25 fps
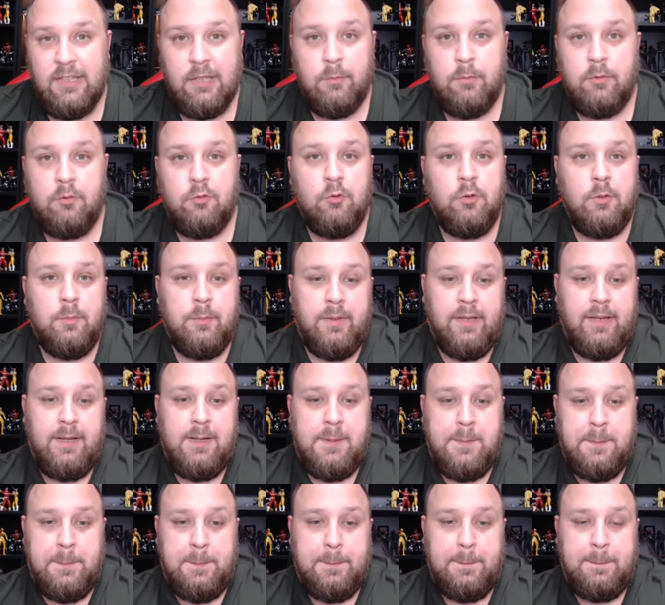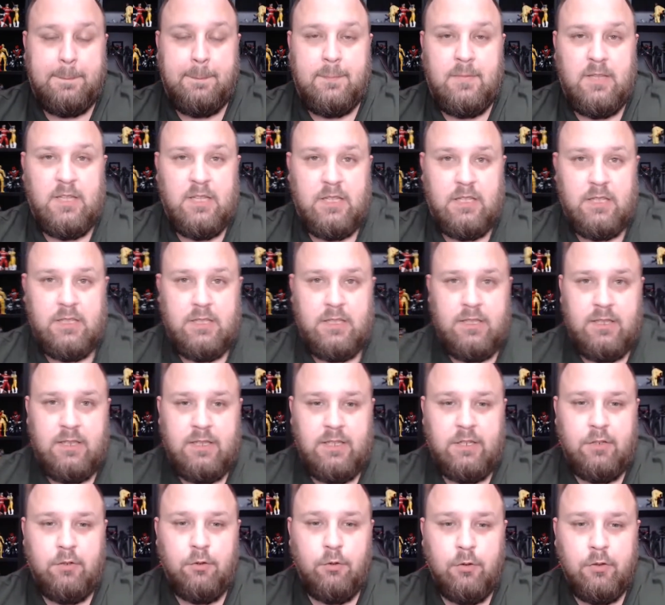How much you want to bet? Like,
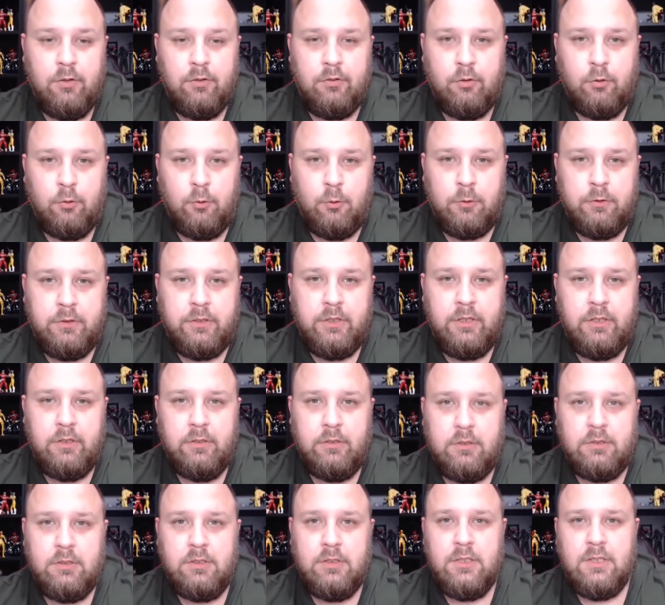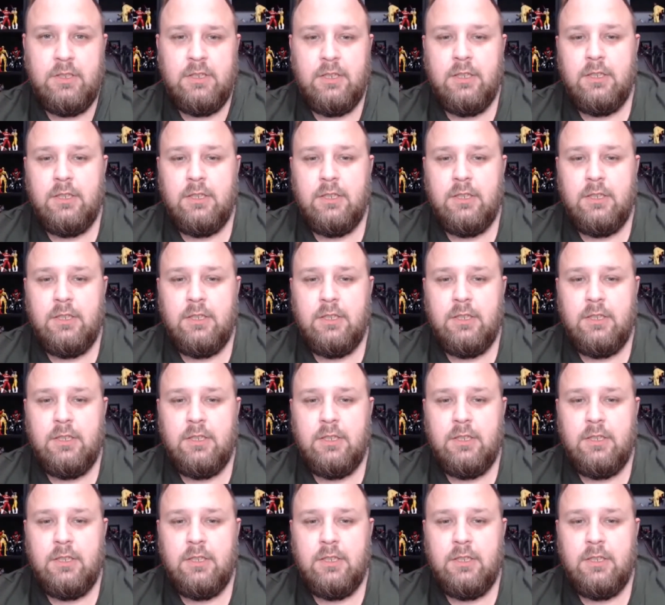they do this whole deal,